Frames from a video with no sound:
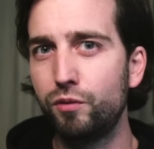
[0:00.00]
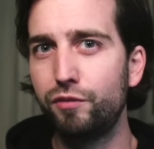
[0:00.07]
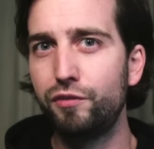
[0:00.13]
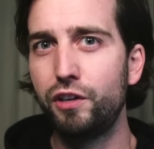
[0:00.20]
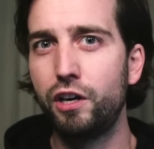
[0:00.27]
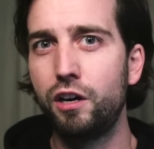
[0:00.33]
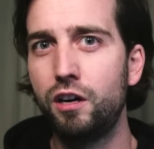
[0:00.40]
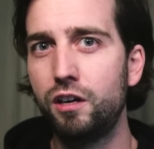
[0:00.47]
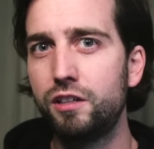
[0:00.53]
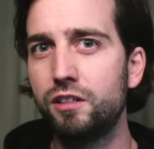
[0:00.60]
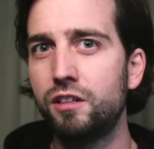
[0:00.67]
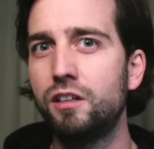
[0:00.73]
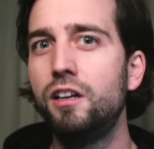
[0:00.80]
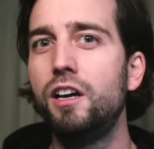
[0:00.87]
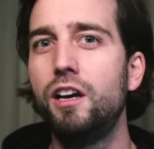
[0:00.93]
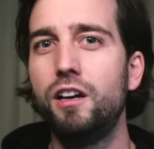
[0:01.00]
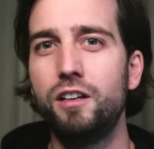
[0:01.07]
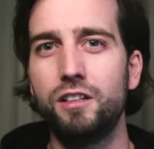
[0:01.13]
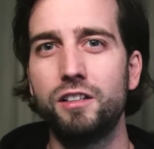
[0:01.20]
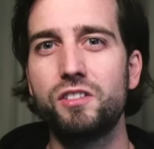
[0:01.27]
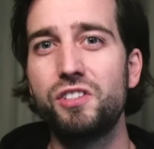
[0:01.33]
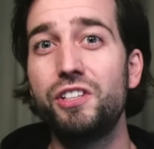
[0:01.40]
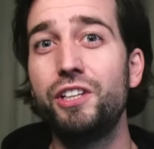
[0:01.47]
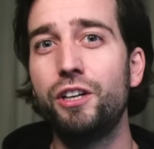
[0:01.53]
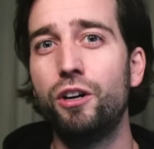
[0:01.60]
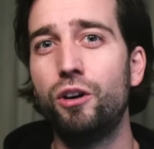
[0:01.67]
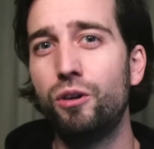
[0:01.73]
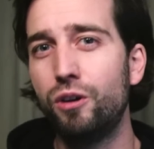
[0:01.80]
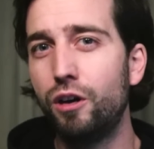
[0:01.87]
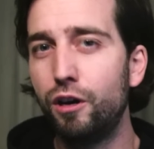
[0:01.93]
We've heard the
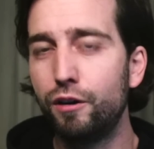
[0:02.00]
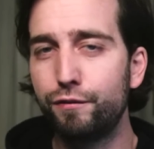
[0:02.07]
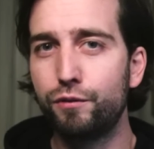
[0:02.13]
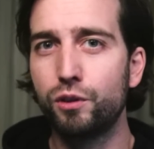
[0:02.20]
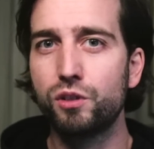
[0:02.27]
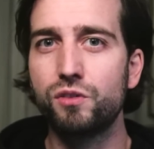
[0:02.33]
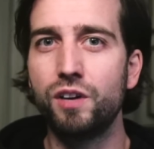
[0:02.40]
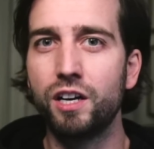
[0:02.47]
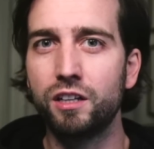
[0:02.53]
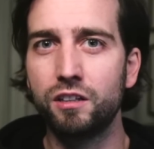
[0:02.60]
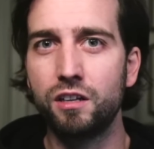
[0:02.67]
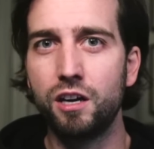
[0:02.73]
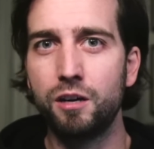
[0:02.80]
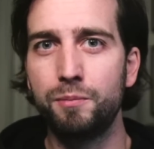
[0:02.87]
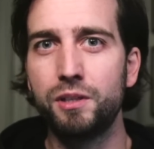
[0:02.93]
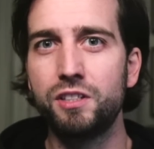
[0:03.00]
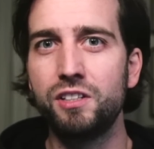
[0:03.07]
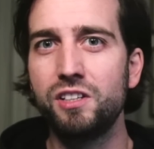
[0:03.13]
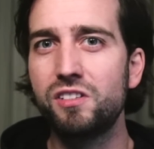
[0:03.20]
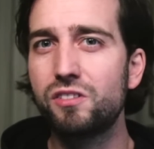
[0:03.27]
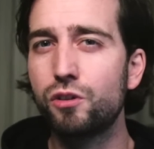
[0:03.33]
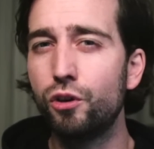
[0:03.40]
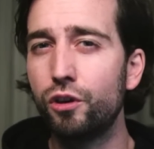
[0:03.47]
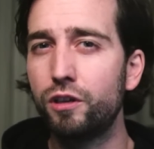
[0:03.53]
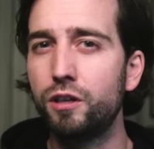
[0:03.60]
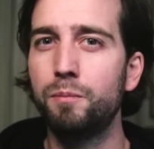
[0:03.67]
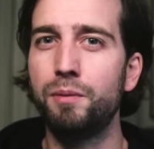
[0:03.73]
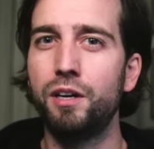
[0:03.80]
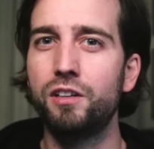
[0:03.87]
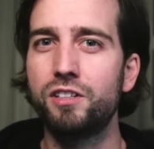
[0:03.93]
CEO of Volkswagen, Herbert Diess, talking
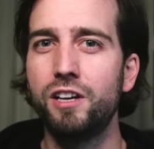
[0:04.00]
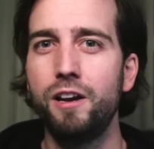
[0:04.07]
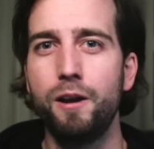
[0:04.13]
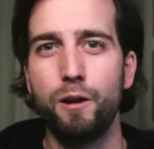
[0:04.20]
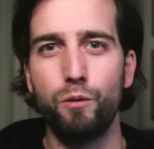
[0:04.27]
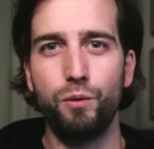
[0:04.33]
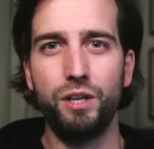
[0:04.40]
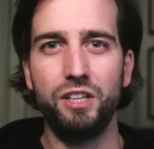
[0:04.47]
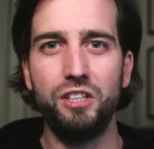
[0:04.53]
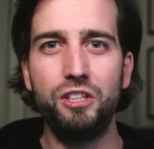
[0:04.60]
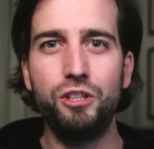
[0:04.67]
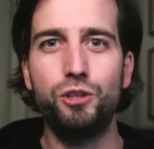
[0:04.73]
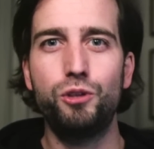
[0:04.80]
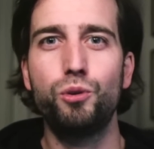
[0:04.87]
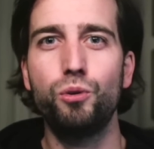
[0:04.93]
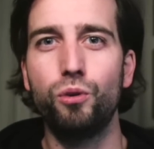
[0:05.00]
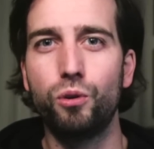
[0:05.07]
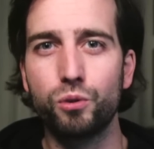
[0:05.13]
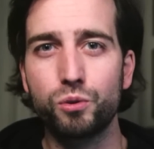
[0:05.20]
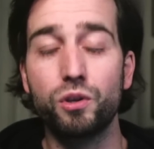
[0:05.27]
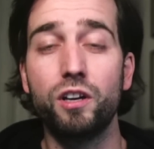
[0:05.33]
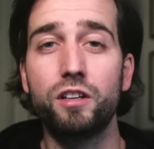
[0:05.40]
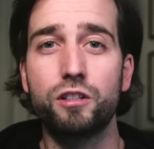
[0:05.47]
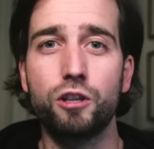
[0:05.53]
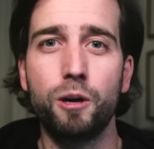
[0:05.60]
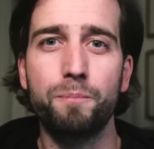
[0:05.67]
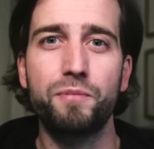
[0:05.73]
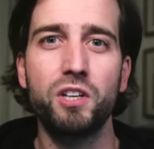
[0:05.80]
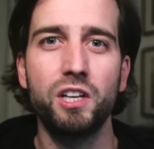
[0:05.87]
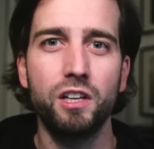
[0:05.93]
about we need to also
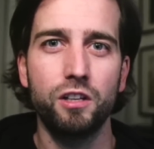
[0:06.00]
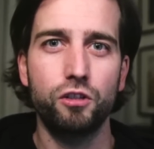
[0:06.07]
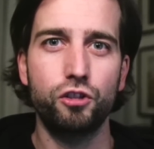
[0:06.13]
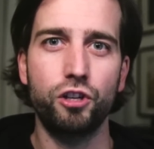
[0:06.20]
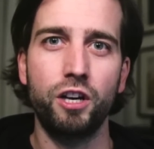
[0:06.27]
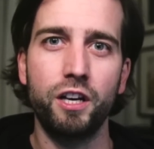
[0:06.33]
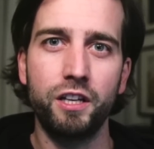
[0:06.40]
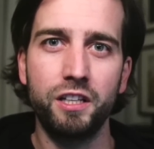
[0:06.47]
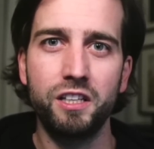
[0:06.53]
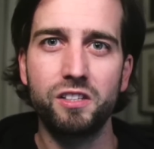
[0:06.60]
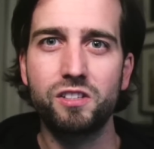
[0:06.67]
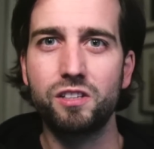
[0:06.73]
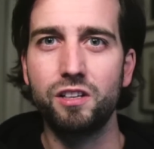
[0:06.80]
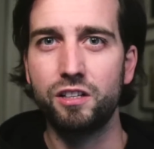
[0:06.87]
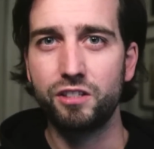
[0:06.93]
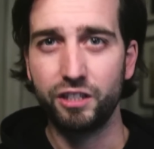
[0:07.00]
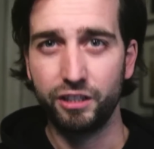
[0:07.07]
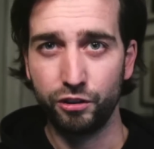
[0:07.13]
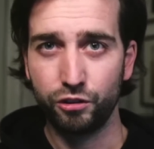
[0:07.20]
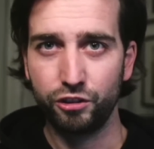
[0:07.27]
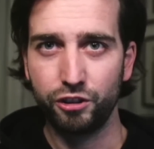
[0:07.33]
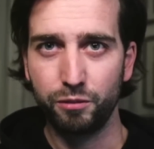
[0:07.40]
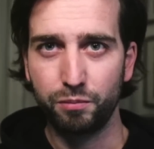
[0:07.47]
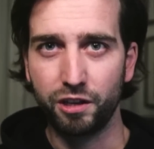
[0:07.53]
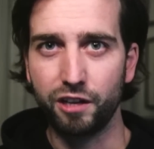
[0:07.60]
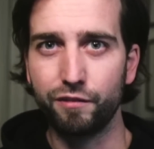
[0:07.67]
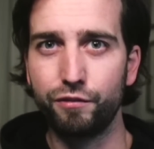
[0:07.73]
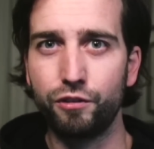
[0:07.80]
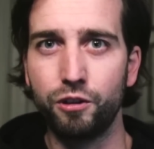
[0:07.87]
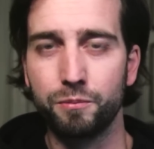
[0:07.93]
adopt Chinese technology
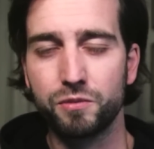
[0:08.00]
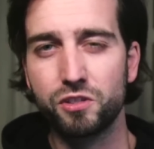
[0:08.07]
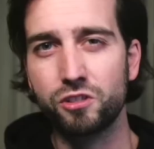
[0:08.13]
platforms.